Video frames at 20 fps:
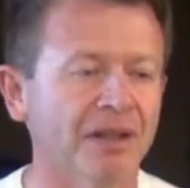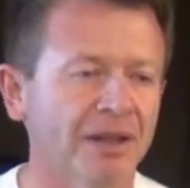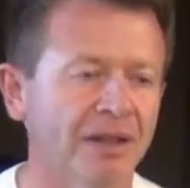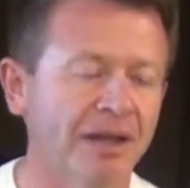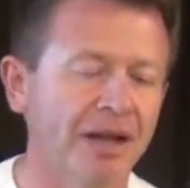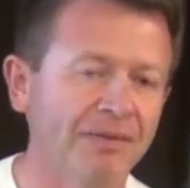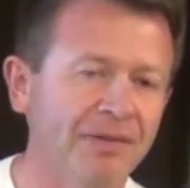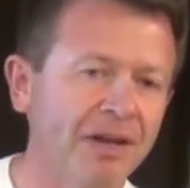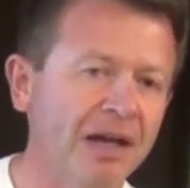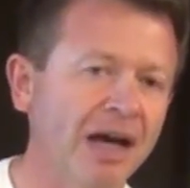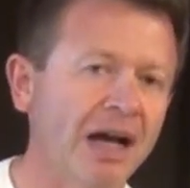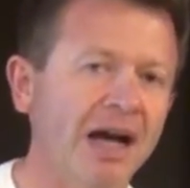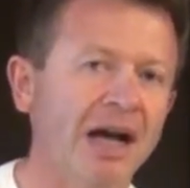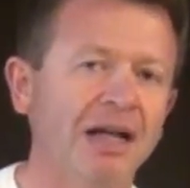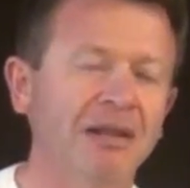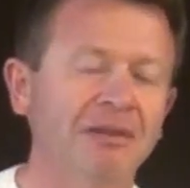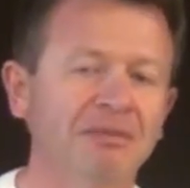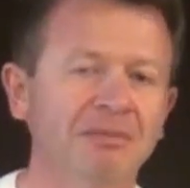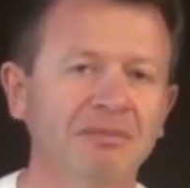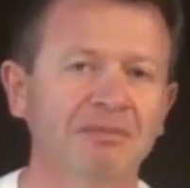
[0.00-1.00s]
I've
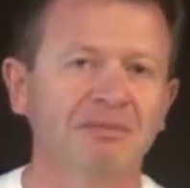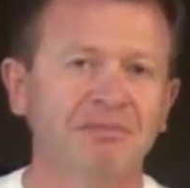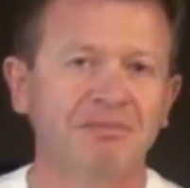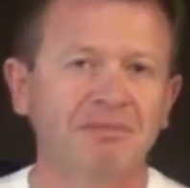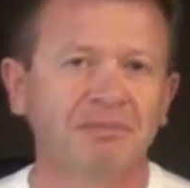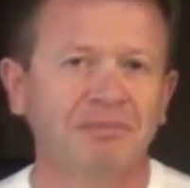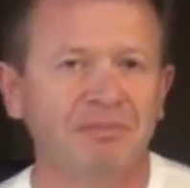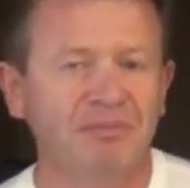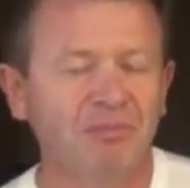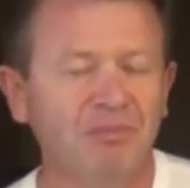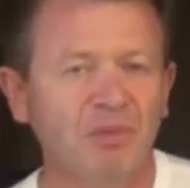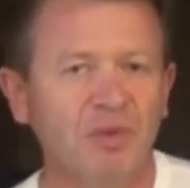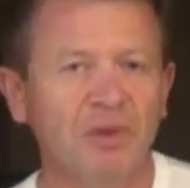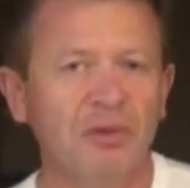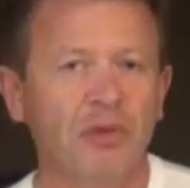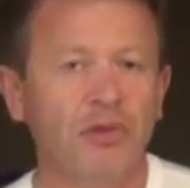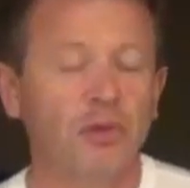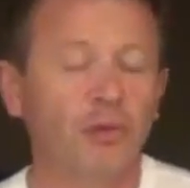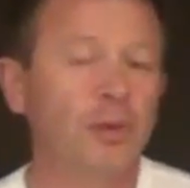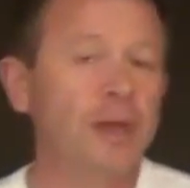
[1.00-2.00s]
got
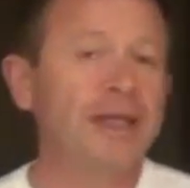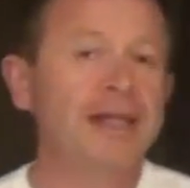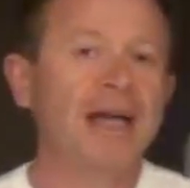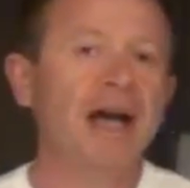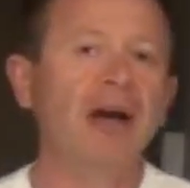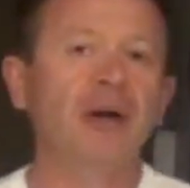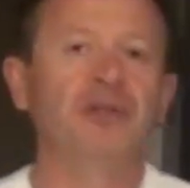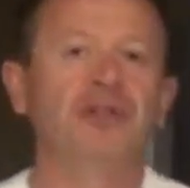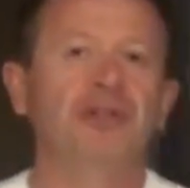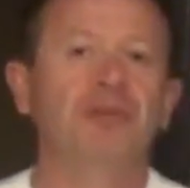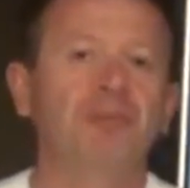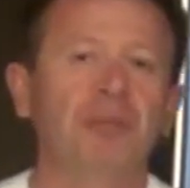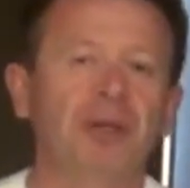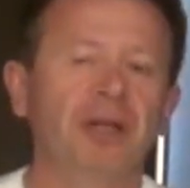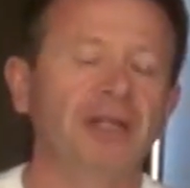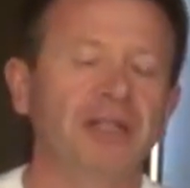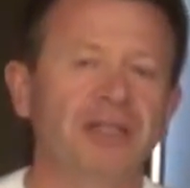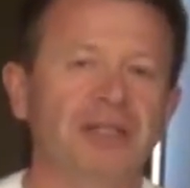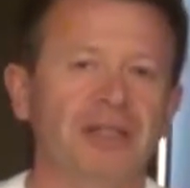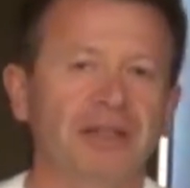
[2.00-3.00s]
three thousand
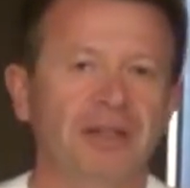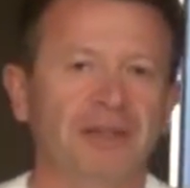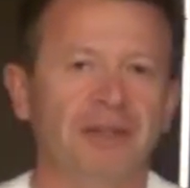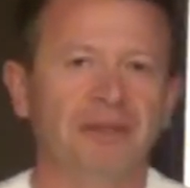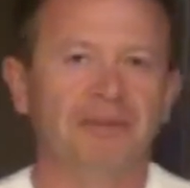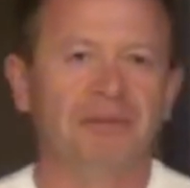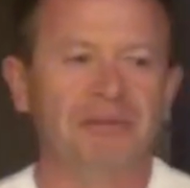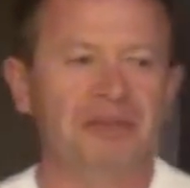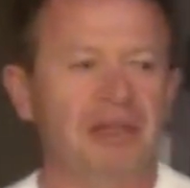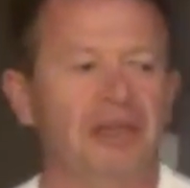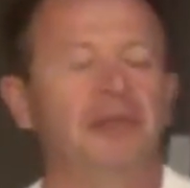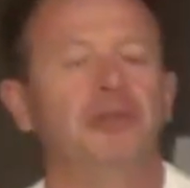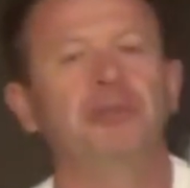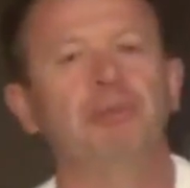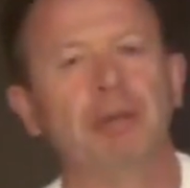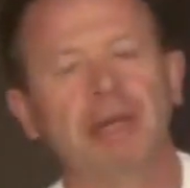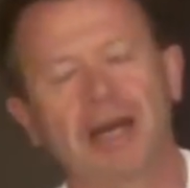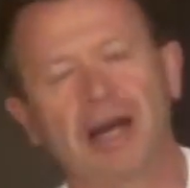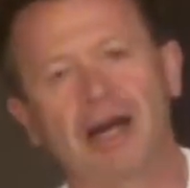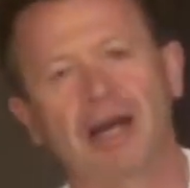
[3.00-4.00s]
plus deals
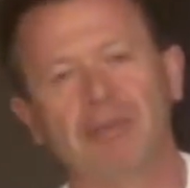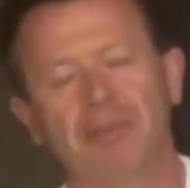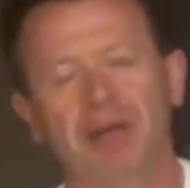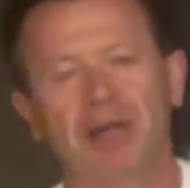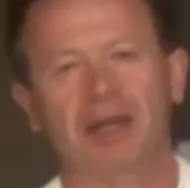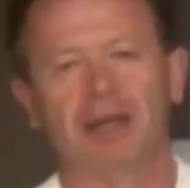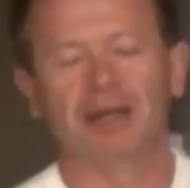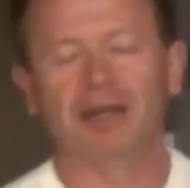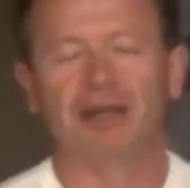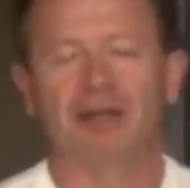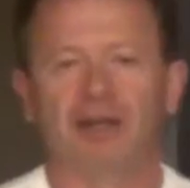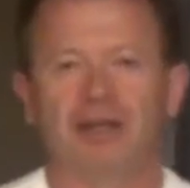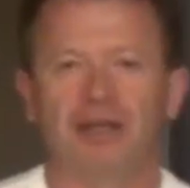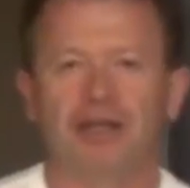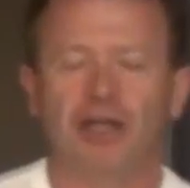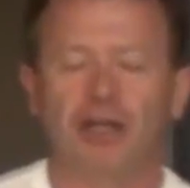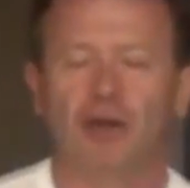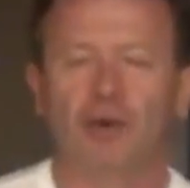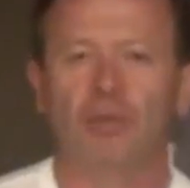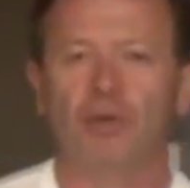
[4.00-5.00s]
behind me.
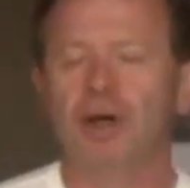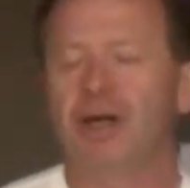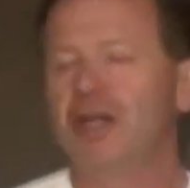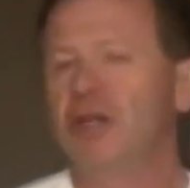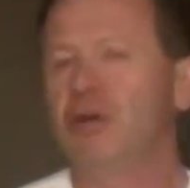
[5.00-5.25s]
You know, we're